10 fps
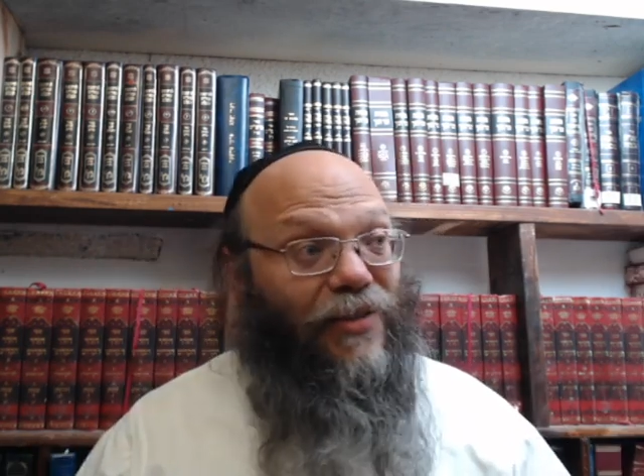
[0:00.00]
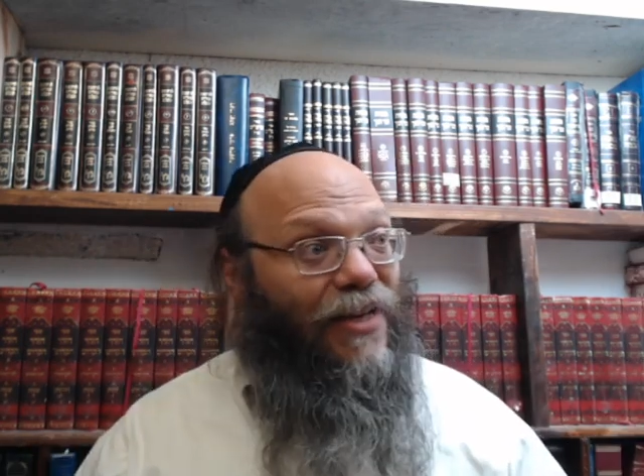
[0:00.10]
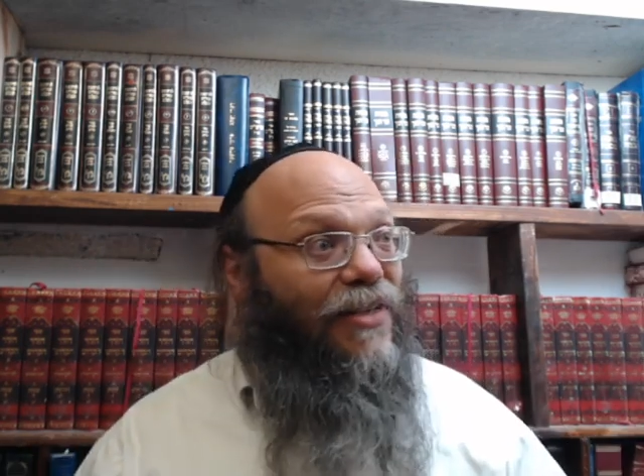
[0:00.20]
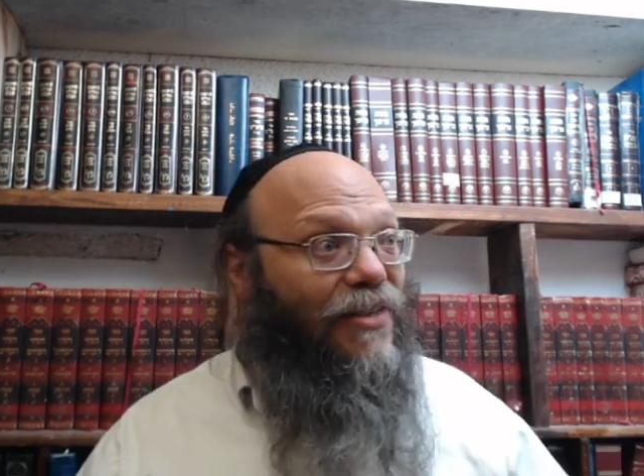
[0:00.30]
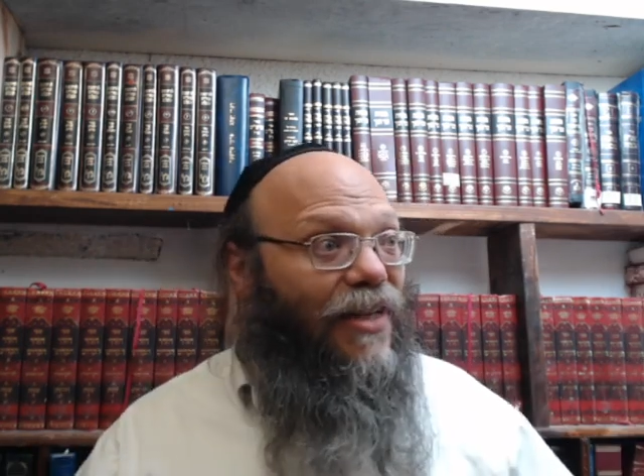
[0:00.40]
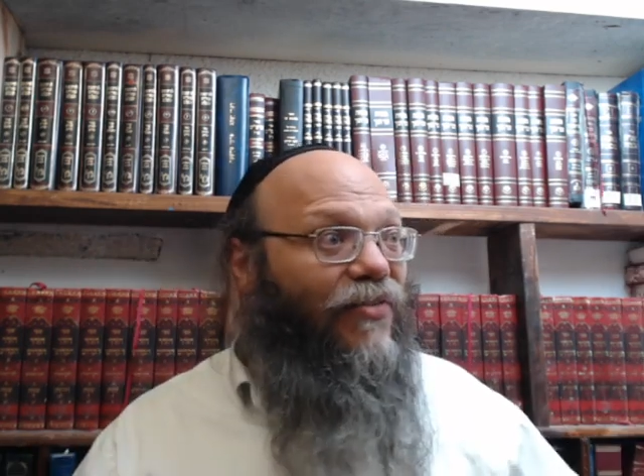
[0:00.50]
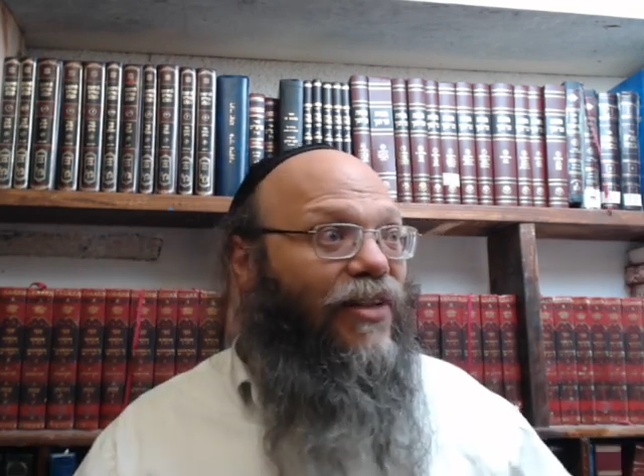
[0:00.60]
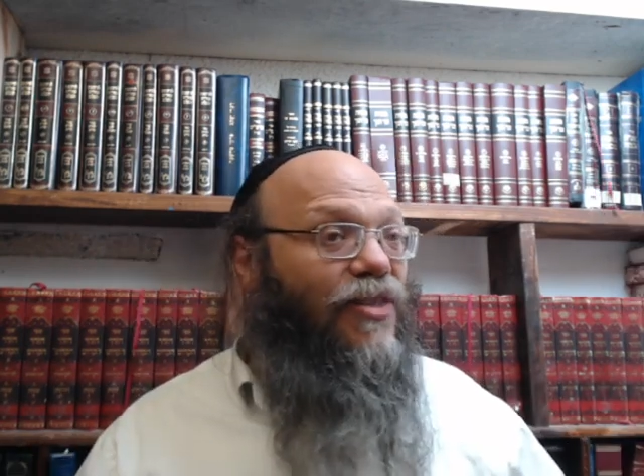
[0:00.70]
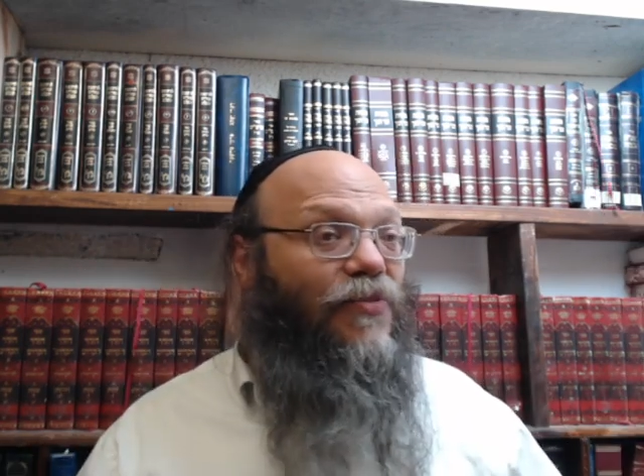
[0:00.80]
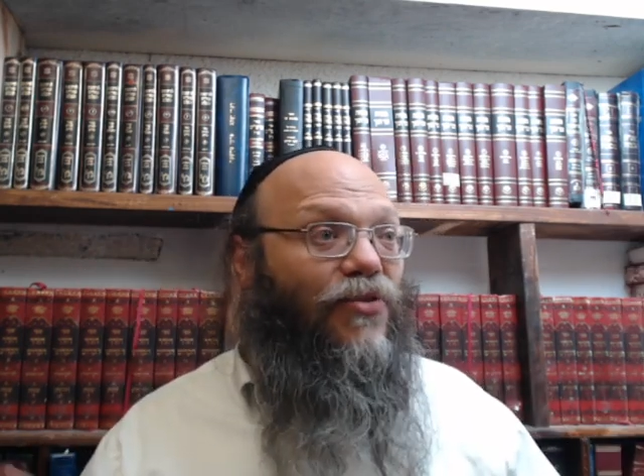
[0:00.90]
He doesn't have
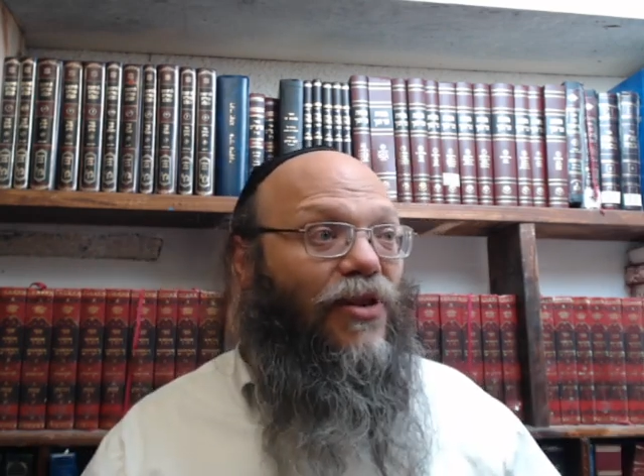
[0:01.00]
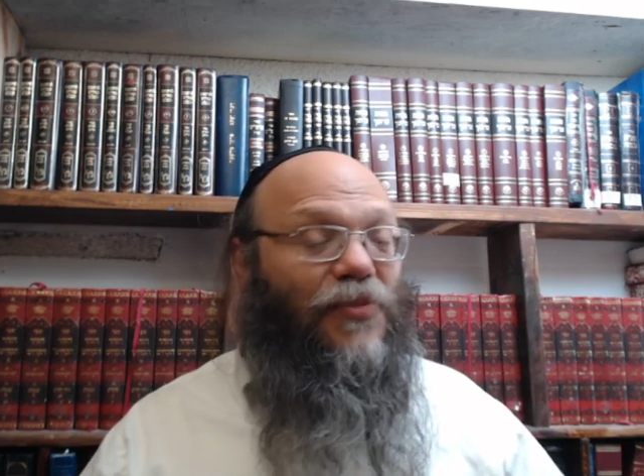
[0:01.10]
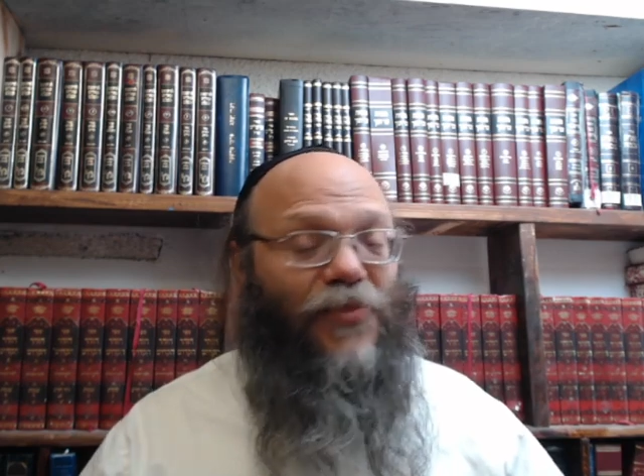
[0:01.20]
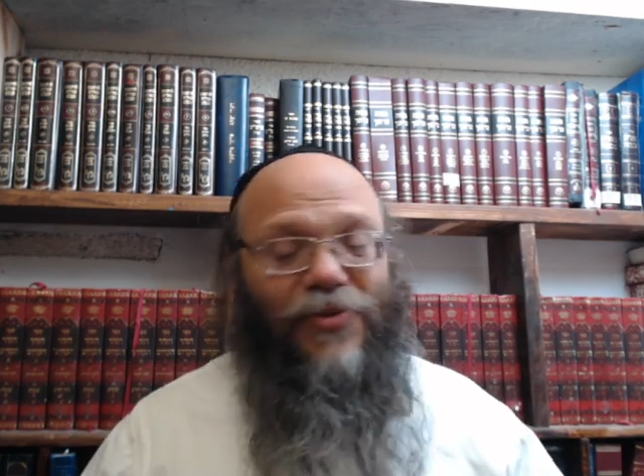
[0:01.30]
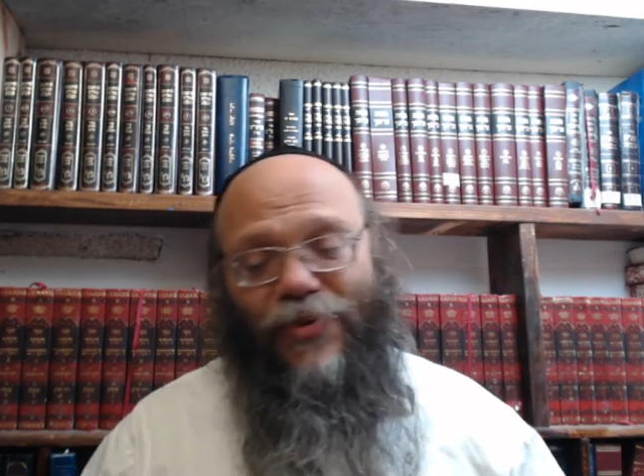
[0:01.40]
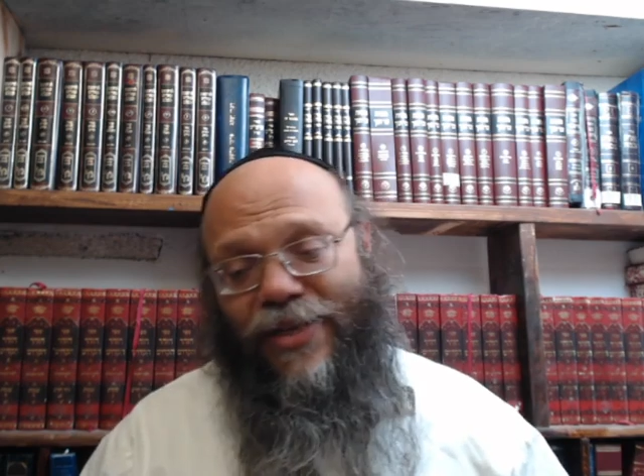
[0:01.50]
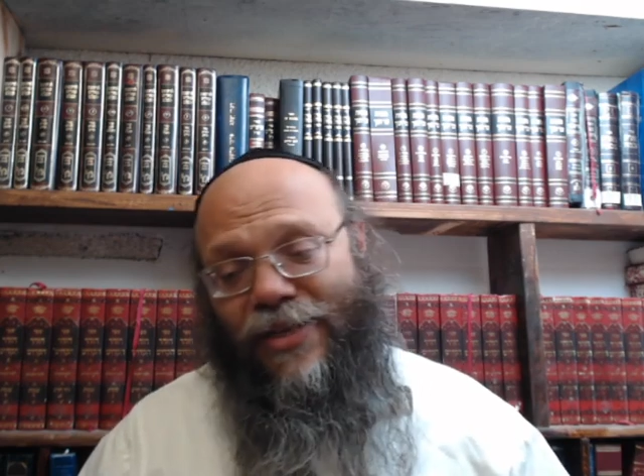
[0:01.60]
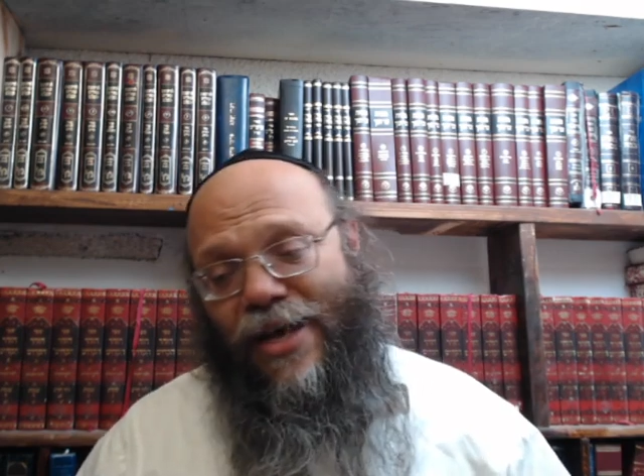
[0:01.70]
any special experience with it.